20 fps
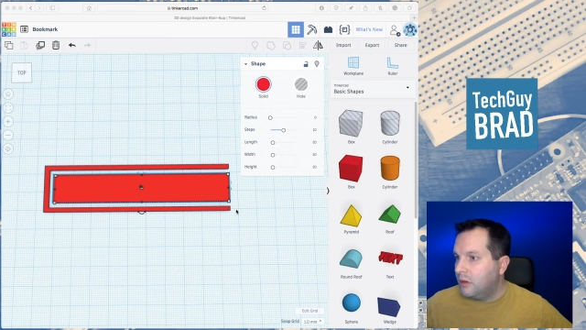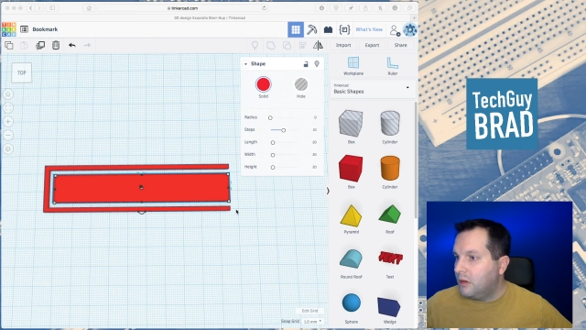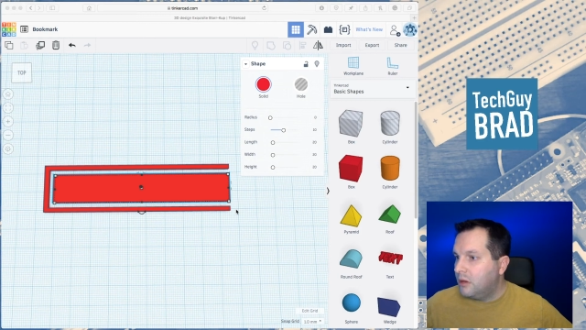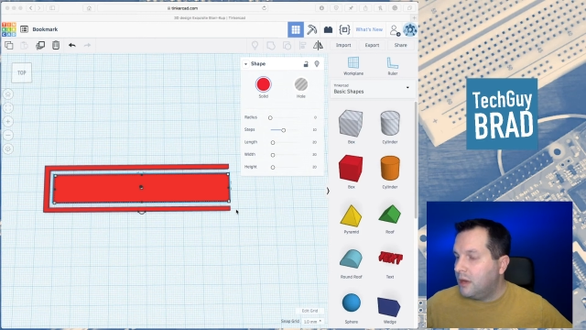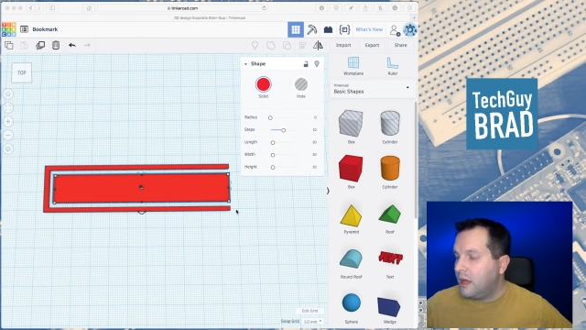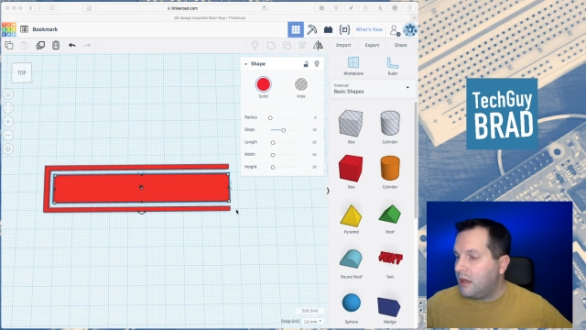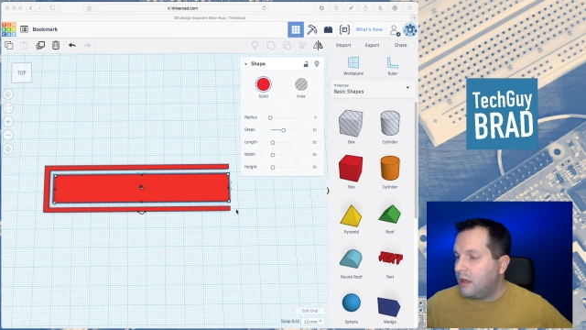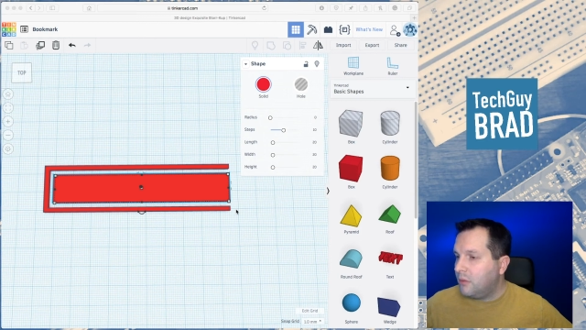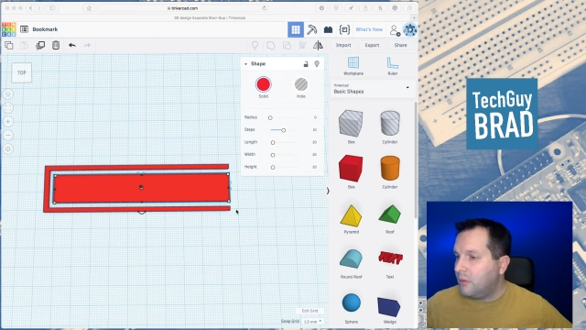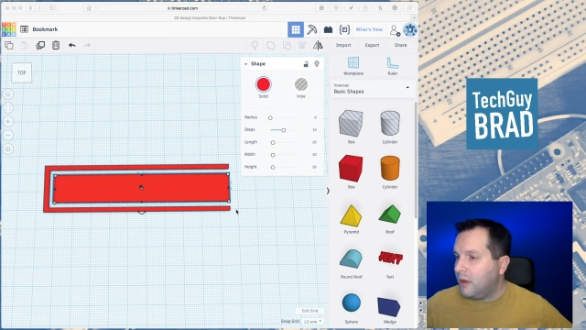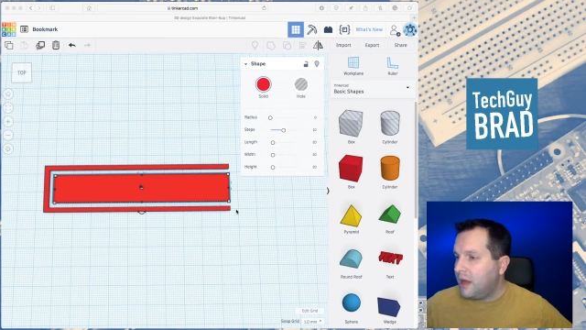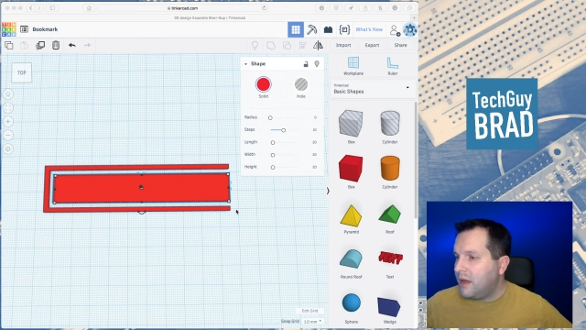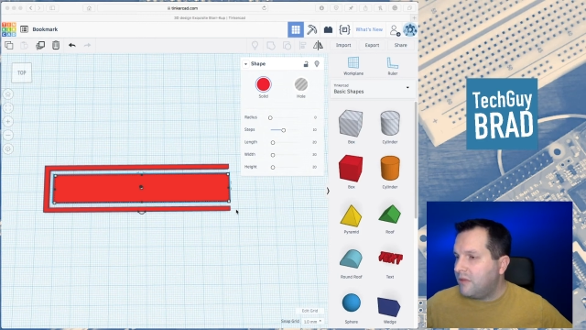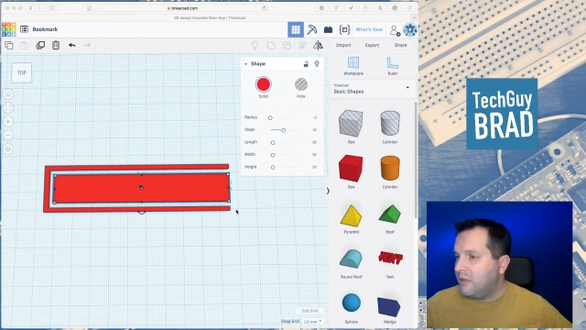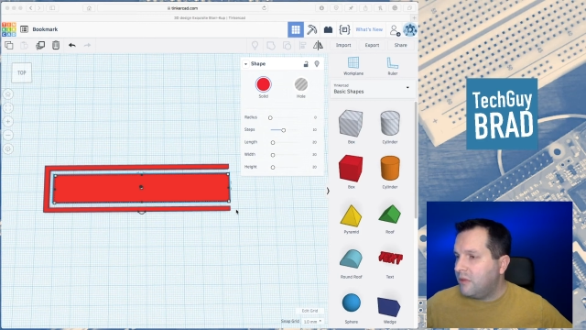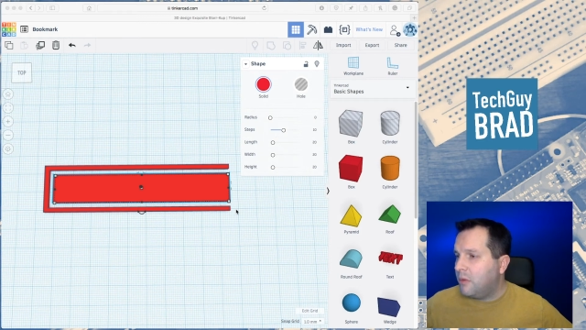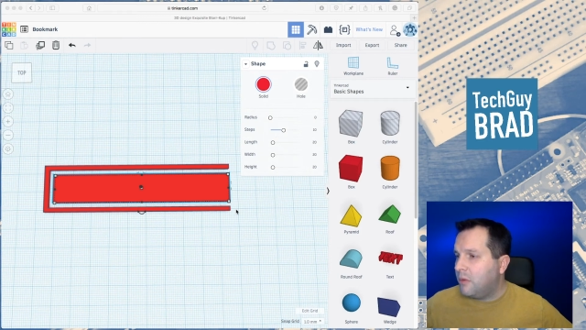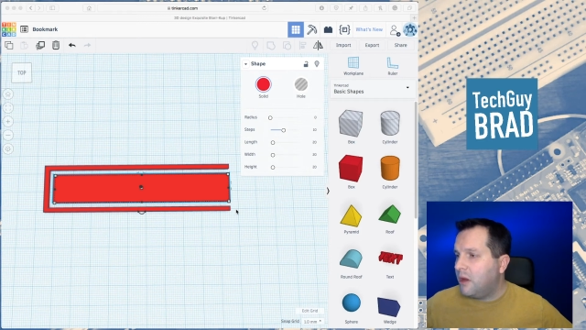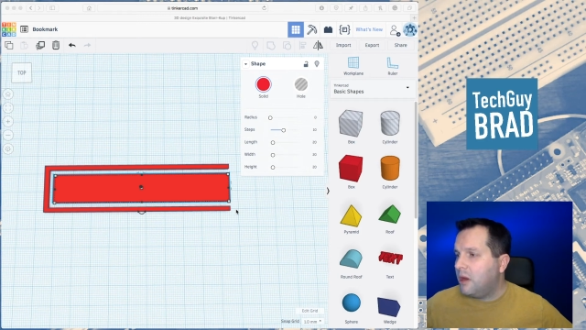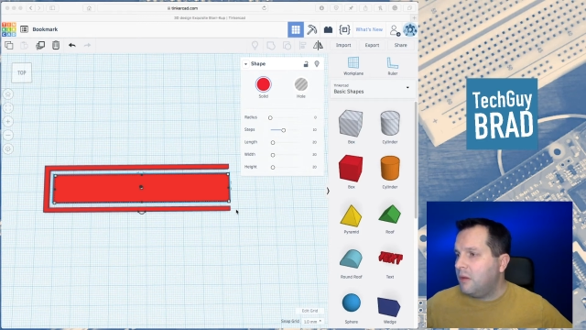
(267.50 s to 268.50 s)
Now that we
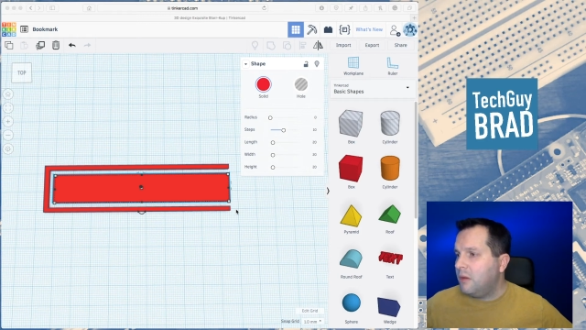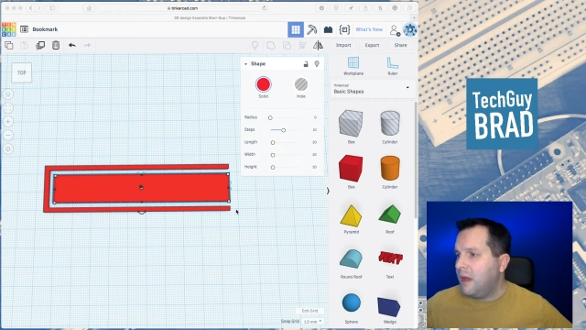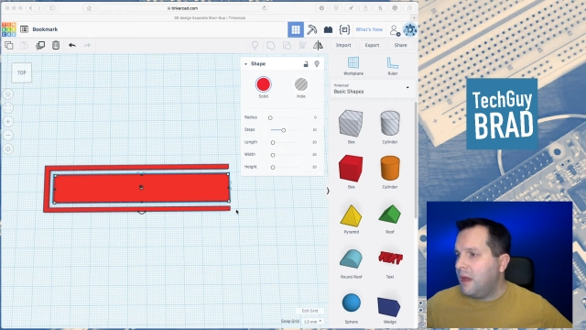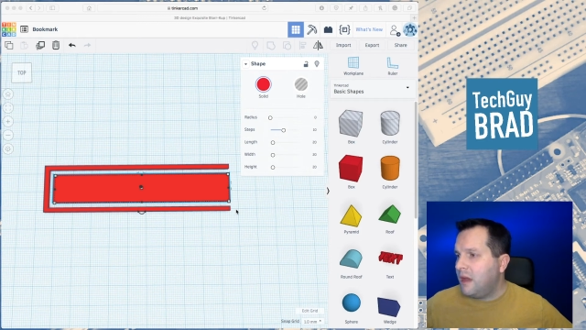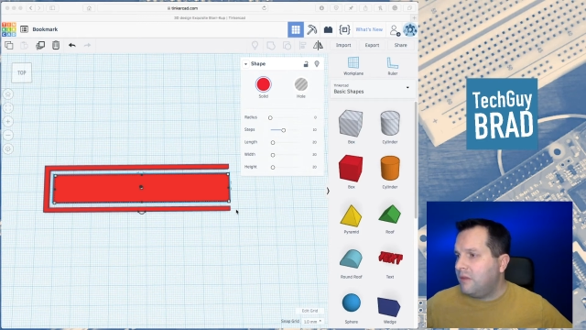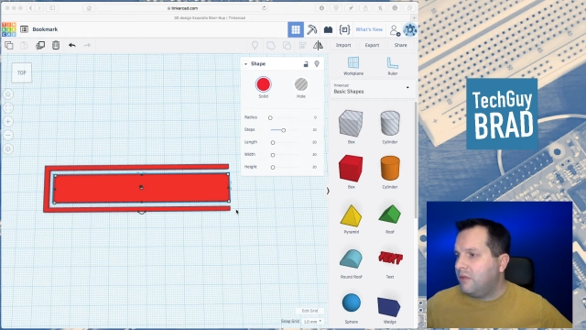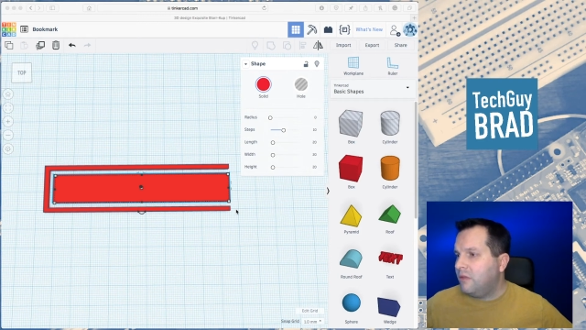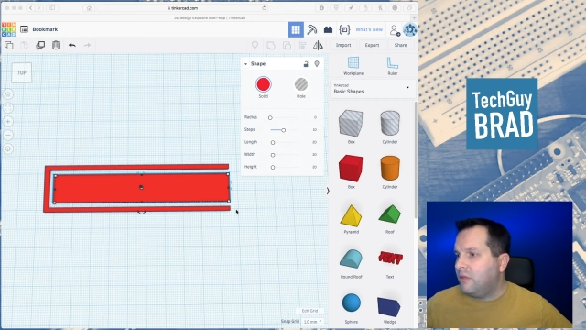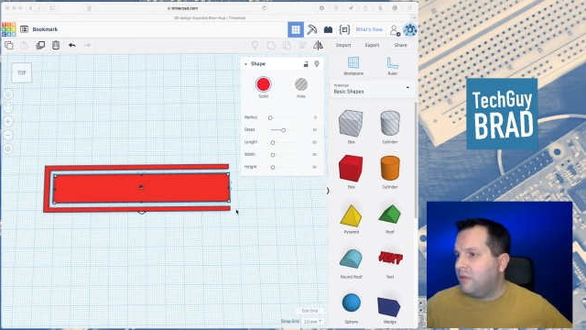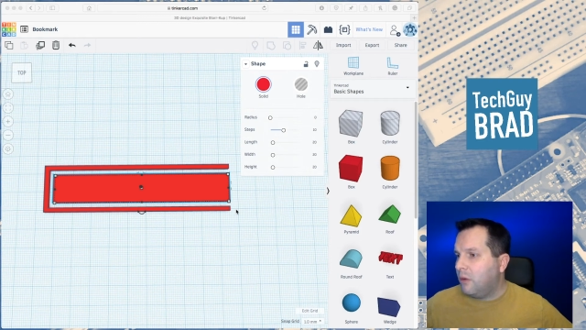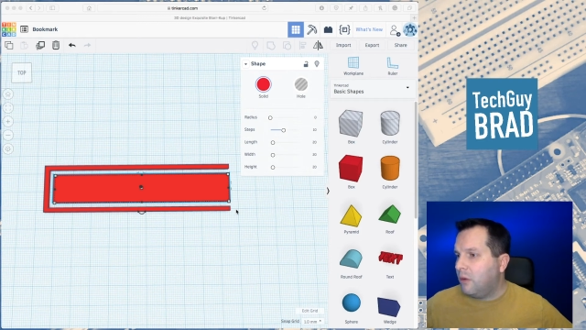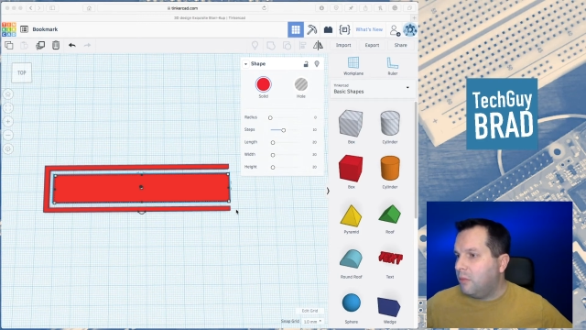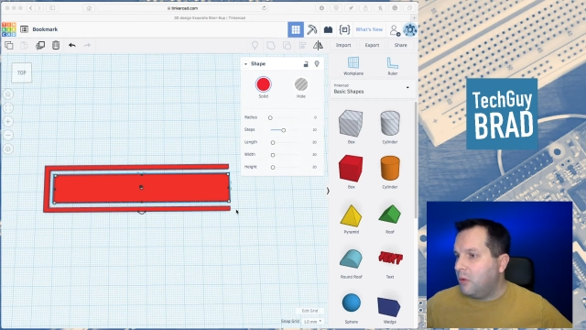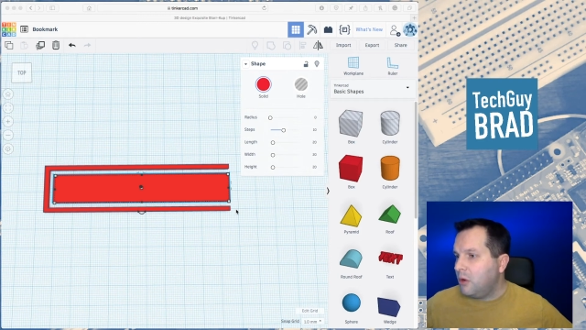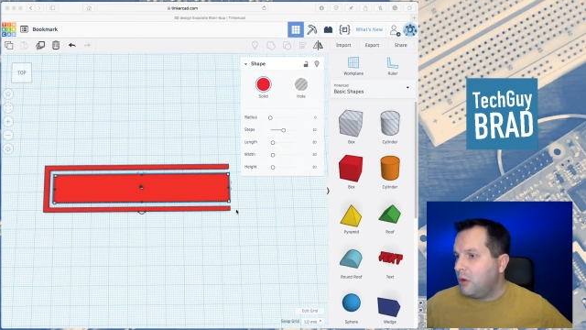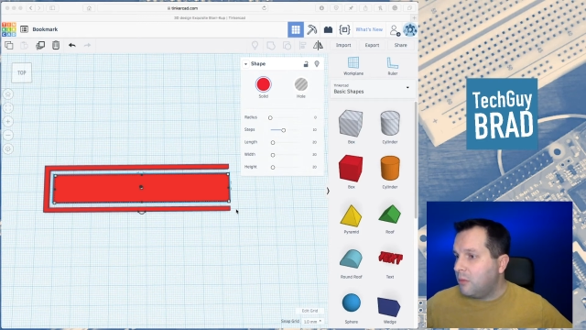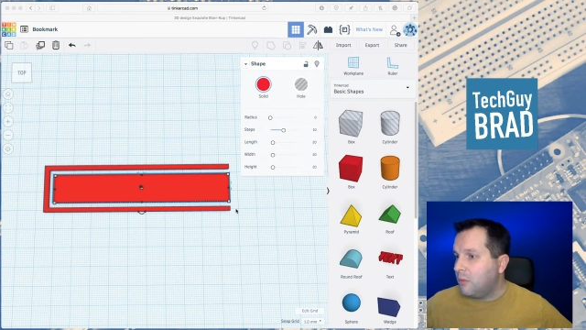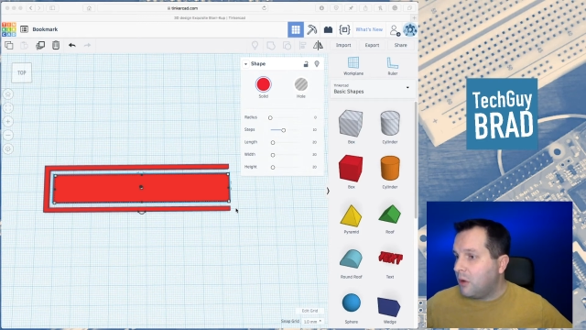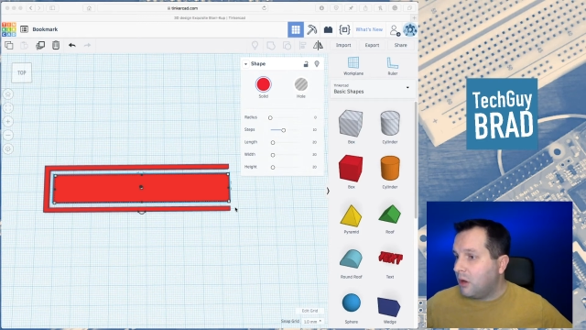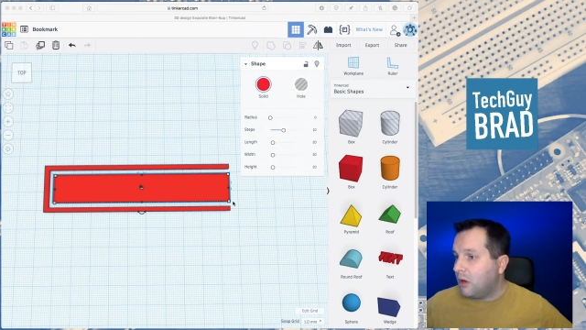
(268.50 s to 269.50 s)
have the bottom half of our
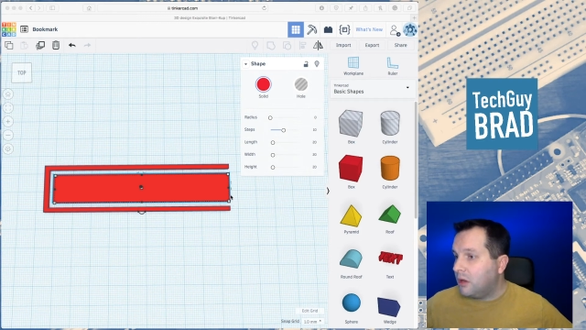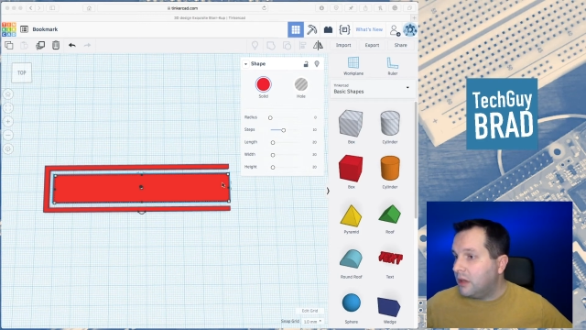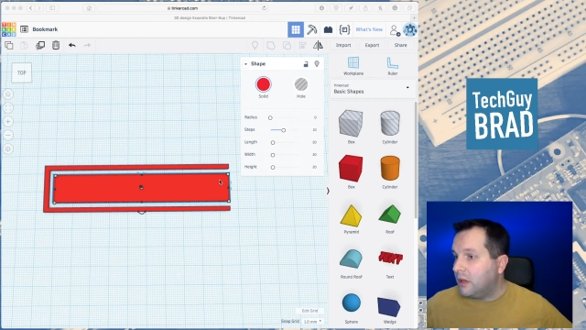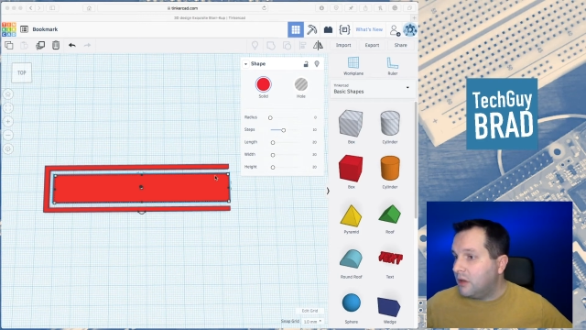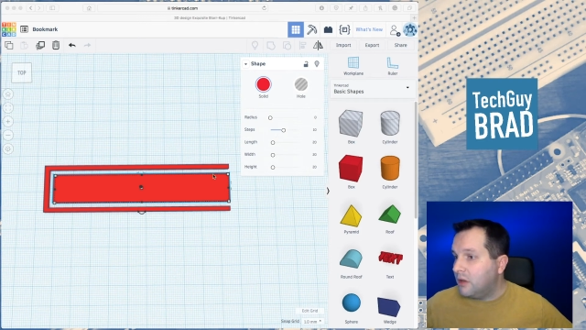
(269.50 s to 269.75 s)
bookmark